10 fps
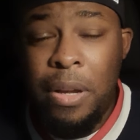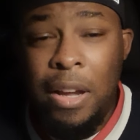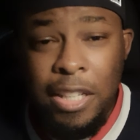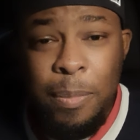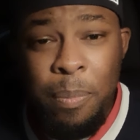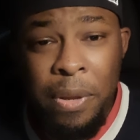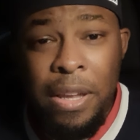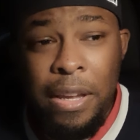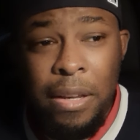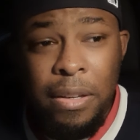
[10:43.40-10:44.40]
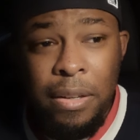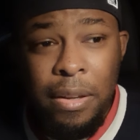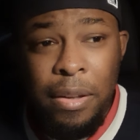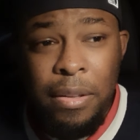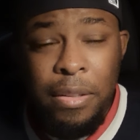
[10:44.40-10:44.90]
us being
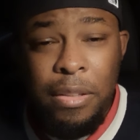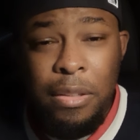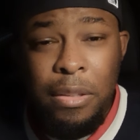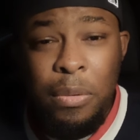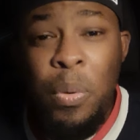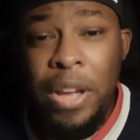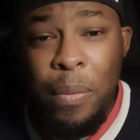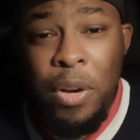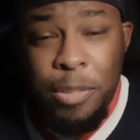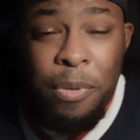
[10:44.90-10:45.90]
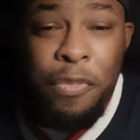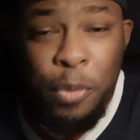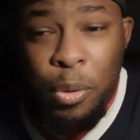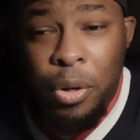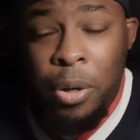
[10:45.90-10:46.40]
the way it was
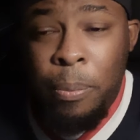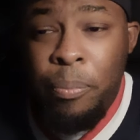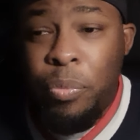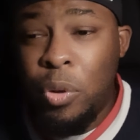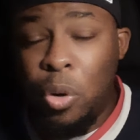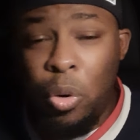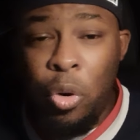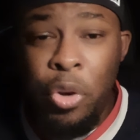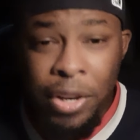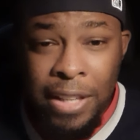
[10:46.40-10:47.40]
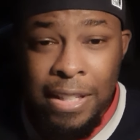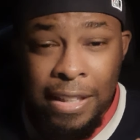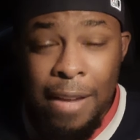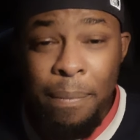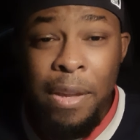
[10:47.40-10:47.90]
before, or you need to
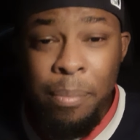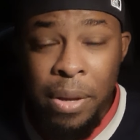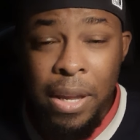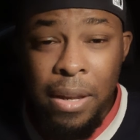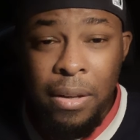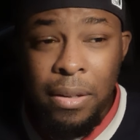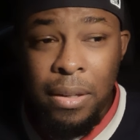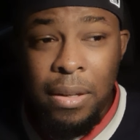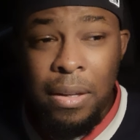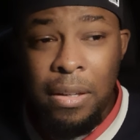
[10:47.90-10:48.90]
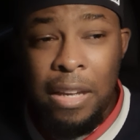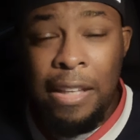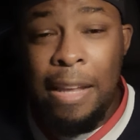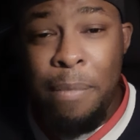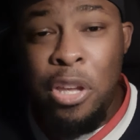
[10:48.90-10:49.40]
let me be
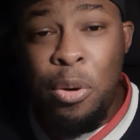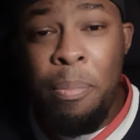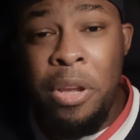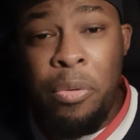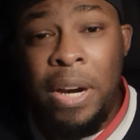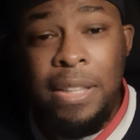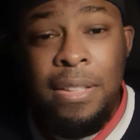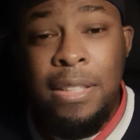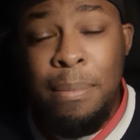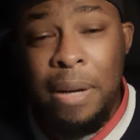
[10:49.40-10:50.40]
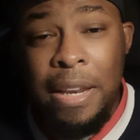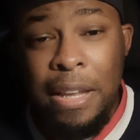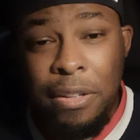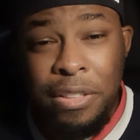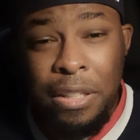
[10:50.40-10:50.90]
and let me go be great to somebody
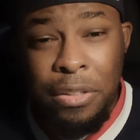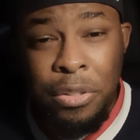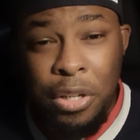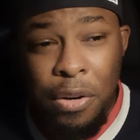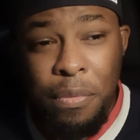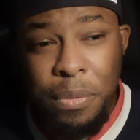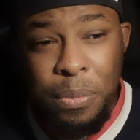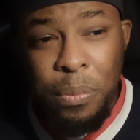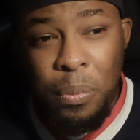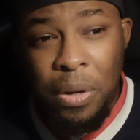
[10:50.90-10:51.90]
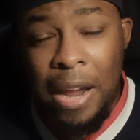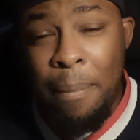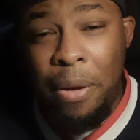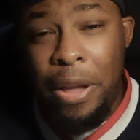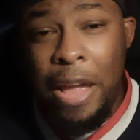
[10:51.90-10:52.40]
else that deserves what
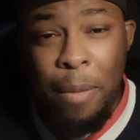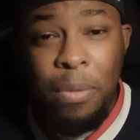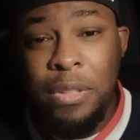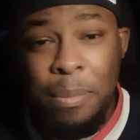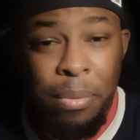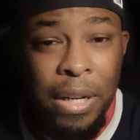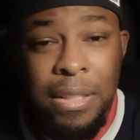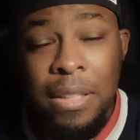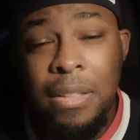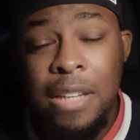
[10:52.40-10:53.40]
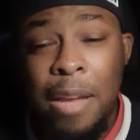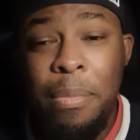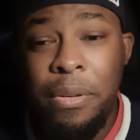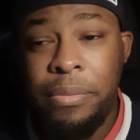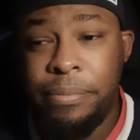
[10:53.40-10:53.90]
I'm able to bring to the
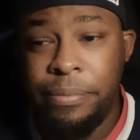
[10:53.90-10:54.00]
table.